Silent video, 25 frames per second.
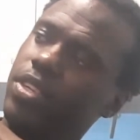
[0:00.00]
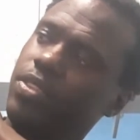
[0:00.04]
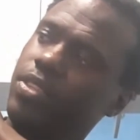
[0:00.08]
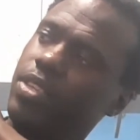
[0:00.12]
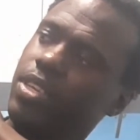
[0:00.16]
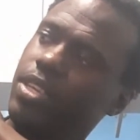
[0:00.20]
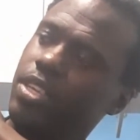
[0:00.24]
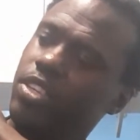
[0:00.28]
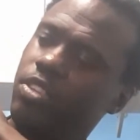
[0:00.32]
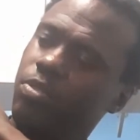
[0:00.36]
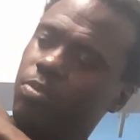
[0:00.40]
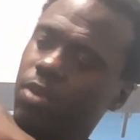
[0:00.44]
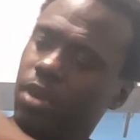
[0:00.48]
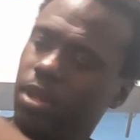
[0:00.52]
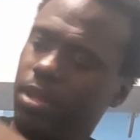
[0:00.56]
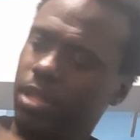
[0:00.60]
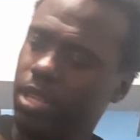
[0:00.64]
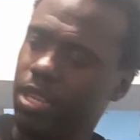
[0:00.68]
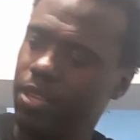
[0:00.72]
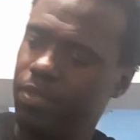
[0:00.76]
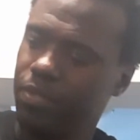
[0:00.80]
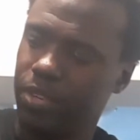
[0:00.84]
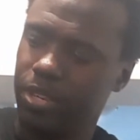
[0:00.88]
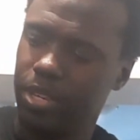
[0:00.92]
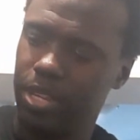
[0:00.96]
these
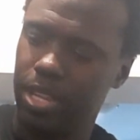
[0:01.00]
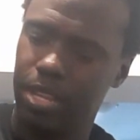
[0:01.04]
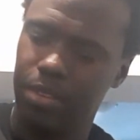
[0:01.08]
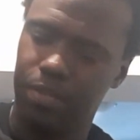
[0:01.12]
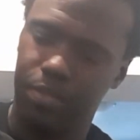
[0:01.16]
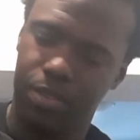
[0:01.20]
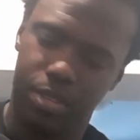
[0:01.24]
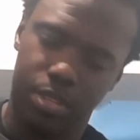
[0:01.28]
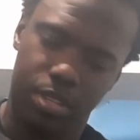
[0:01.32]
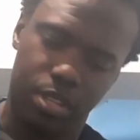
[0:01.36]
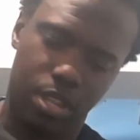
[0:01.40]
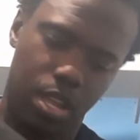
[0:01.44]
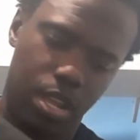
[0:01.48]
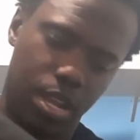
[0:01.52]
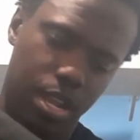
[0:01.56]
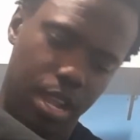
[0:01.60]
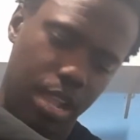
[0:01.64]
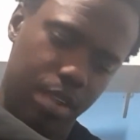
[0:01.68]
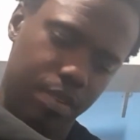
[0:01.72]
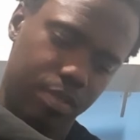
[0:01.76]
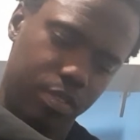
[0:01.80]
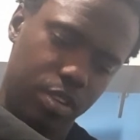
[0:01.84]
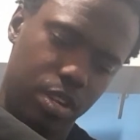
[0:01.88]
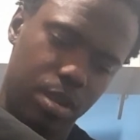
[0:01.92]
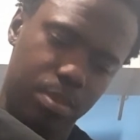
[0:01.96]
probably even long
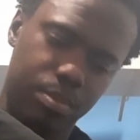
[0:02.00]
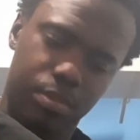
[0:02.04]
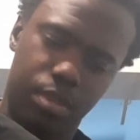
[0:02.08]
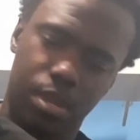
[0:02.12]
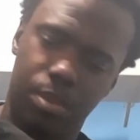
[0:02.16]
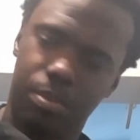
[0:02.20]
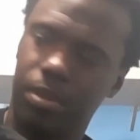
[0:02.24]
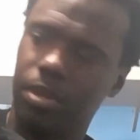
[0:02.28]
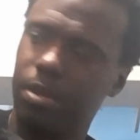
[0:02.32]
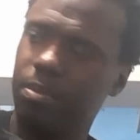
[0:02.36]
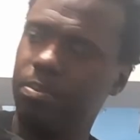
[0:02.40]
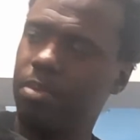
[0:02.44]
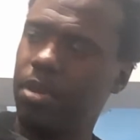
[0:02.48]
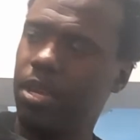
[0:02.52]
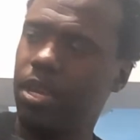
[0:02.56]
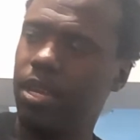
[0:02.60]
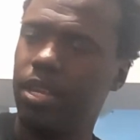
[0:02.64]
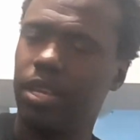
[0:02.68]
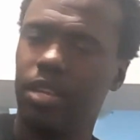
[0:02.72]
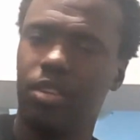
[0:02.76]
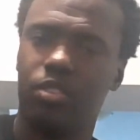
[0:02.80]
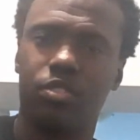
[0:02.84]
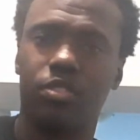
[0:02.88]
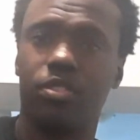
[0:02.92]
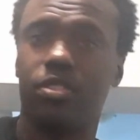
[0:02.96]
after I'm done
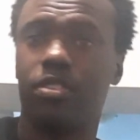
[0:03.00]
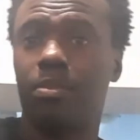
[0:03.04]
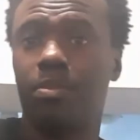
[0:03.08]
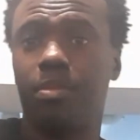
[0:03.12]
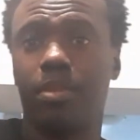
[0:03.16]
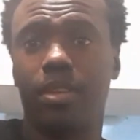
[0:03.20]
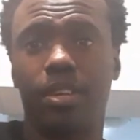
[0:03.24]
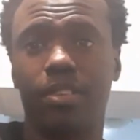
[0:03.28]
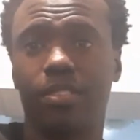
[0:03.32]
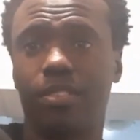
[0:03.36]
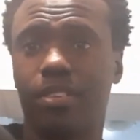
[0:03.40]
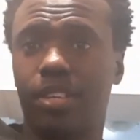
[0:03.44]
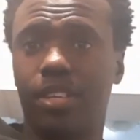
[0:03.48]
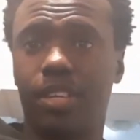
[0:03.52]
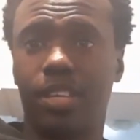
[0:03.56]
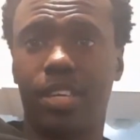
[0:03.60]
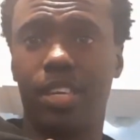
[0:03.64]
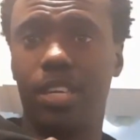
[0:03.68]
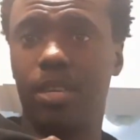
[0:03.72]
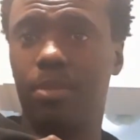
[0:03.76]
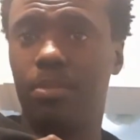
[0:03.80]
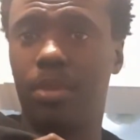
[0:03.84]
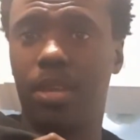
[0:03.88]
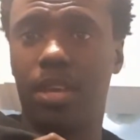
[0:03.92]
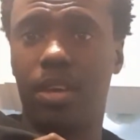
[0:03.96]
competing. Just something that's gonna
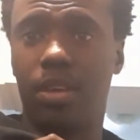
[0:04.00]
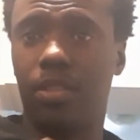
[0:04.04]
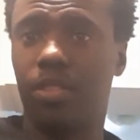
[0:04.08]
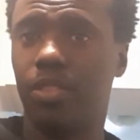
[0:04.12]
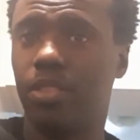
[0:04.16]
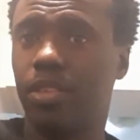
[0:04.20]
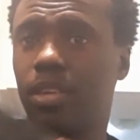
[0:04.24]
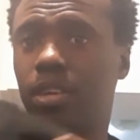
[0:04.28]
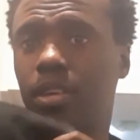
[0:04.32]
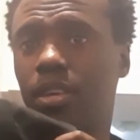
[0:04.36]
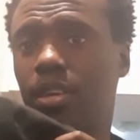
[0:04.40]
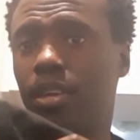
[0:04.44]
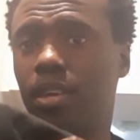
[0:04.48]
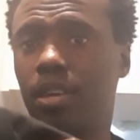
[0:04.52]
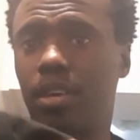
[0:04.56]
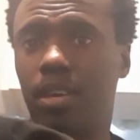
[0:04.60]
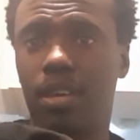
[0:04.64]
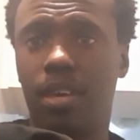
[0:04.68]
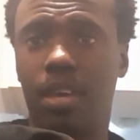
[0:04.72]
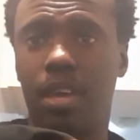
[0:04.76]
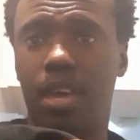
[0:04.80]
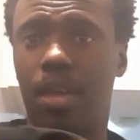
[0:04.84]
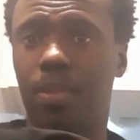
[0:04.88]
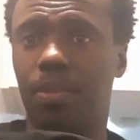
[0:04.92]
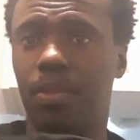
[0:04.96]
keep me healthy,
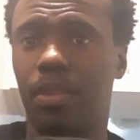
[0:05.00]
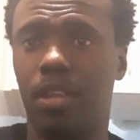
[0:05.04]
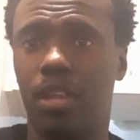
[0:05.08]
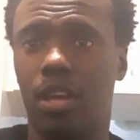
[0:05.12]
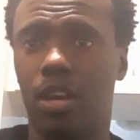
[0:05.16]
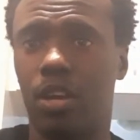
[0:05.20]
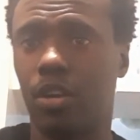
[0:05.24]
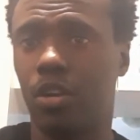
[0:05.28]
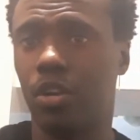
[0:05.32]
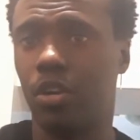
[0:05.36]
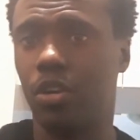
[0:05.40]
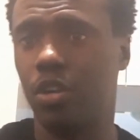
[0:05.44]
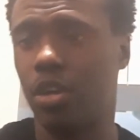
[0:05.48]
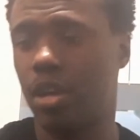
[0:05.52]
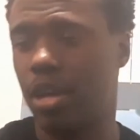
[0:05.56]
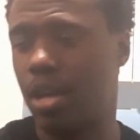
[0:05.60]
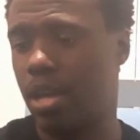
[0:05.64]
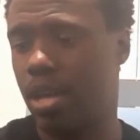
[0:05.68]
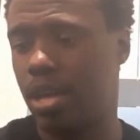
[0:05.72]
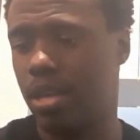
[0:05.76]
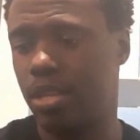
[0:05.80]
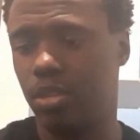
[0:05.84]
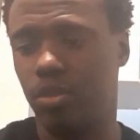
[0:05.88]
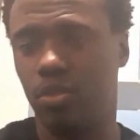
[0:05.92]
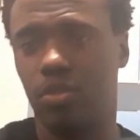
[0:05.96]
and the
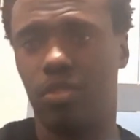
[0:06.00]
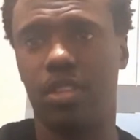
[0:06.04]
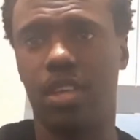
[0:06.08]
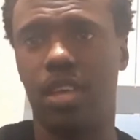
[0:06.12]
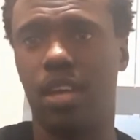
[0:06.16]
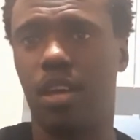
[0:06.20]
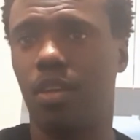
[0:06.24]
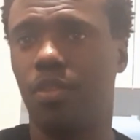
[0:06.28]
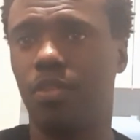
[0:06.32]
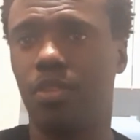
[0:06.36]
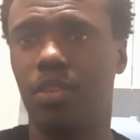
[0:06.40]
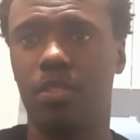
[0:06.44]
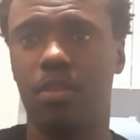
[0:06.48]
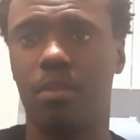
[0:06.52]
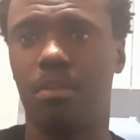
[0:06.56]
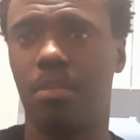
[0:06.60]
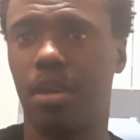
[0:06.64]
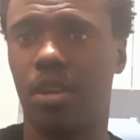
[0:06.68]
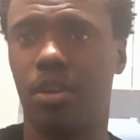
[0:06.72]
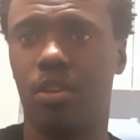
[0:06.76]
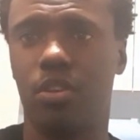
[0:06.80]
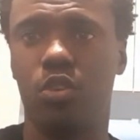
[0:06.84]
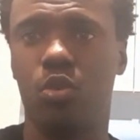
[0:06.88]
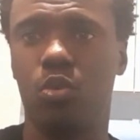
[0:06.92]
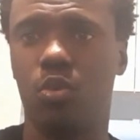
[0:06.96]
longer you stay healthy, the
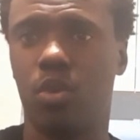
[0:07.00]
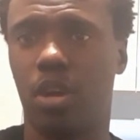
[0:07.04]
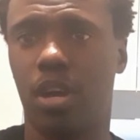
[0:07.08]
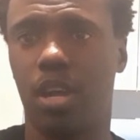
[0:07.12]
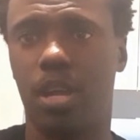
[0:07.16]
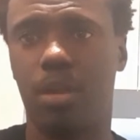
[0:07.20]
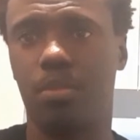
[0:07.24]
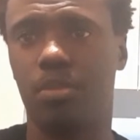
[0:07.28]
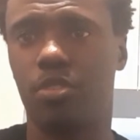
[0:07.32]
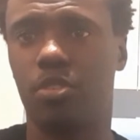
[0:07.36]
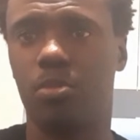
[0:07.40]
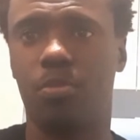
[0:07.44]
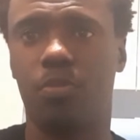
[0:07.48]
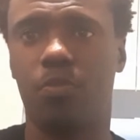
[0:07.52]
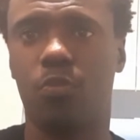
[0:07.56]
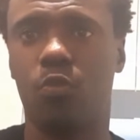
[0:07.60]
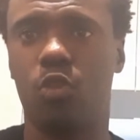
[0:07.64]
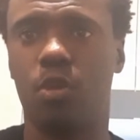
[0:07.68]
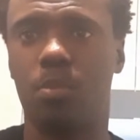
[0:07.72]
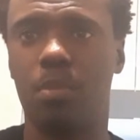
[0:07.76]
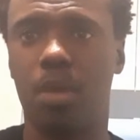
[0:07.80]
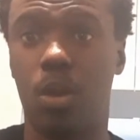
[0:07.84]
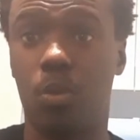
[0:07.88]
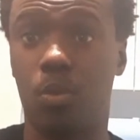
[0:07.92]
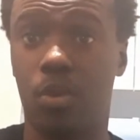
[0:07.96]
better you are able to
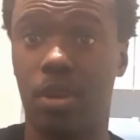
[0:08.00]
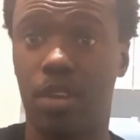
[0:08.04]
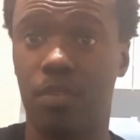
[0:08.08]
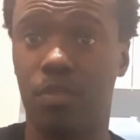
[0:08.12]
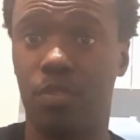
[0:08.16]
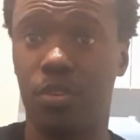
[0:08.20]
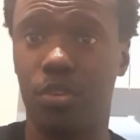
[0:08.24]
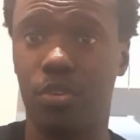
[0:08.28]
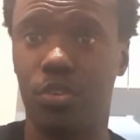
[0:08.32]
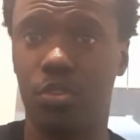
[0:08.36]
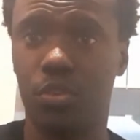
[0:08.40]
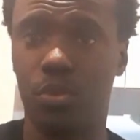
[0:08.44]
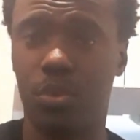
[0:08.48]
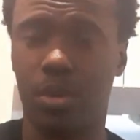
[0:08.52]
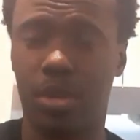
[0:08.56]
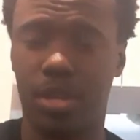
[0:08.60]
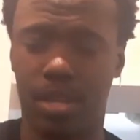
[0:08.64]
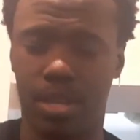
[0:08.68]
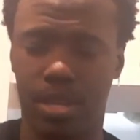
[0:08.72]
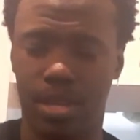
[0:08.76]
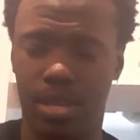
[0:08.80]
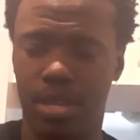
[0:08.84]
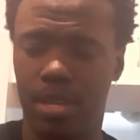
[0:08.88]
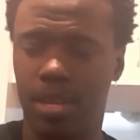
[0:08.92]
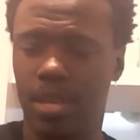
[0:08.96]
perform at whatever you're doing.
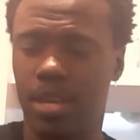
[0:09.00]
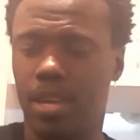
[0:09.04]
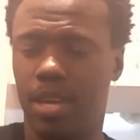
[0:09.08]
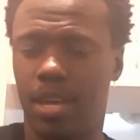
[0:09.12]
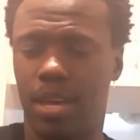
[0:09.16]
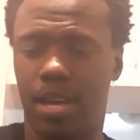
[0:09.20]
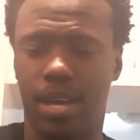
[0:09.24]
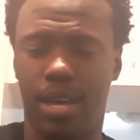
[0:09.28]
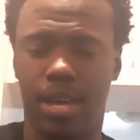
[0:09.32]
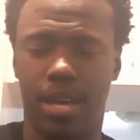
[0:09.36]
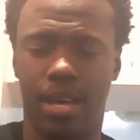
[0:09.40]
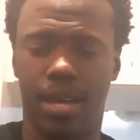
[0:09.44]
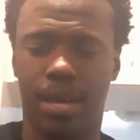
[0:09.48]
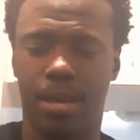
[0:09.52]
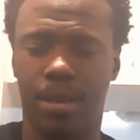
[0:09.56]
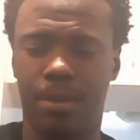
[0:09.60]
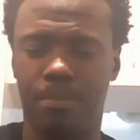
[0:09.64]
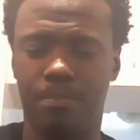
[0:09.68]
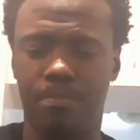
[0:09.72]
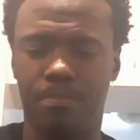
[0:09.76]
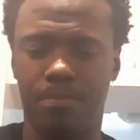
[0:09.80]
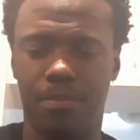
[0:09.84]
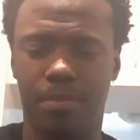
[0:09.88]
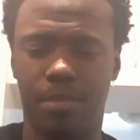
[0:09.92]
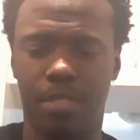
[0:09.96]

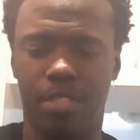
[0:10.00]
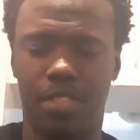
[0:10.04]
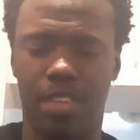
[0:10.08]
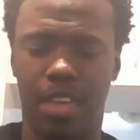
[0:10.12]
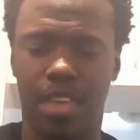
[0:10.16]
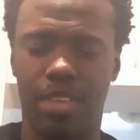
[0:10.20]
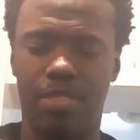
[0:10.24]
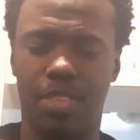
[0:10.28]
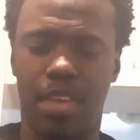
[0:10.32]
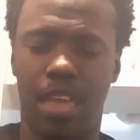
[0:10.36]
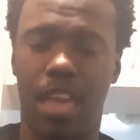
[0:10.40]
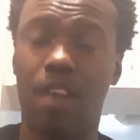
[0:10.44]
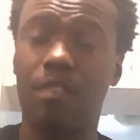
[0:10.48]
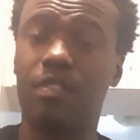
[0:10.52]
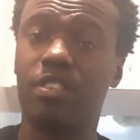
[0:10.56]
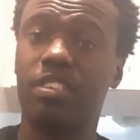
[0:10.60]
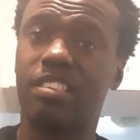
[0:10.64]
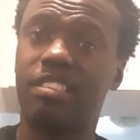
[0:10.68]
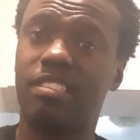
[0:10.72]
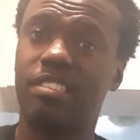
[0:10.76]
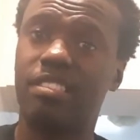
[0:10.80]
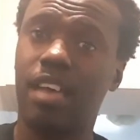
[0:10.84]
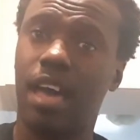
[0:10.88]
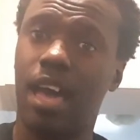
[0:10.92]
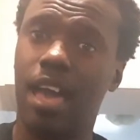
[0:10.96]
They have a
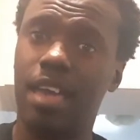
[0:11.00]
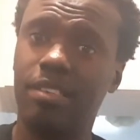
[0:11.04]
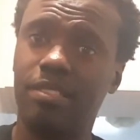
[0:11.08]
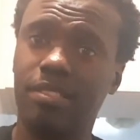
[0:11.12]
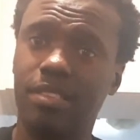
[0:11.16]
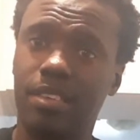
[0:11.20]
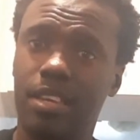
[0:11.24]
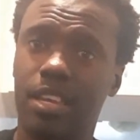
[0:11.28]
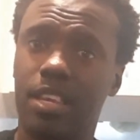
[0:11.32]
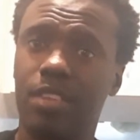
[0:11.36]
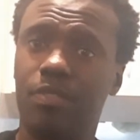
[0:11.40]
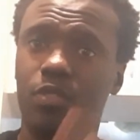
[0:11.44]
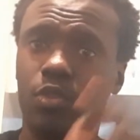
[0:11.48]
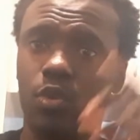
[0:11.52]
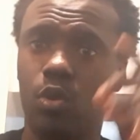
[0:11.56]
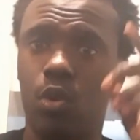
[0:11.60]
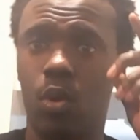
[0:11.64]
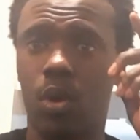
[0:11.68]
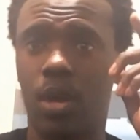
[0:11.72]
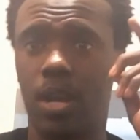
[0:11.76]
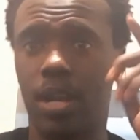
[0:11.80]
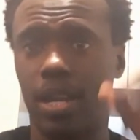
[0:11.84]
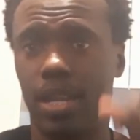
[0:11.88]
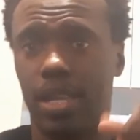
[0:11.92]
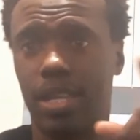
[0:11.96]
sizing, and if you go
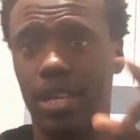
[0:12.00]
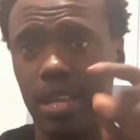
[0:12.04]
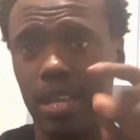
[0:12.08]
on Elite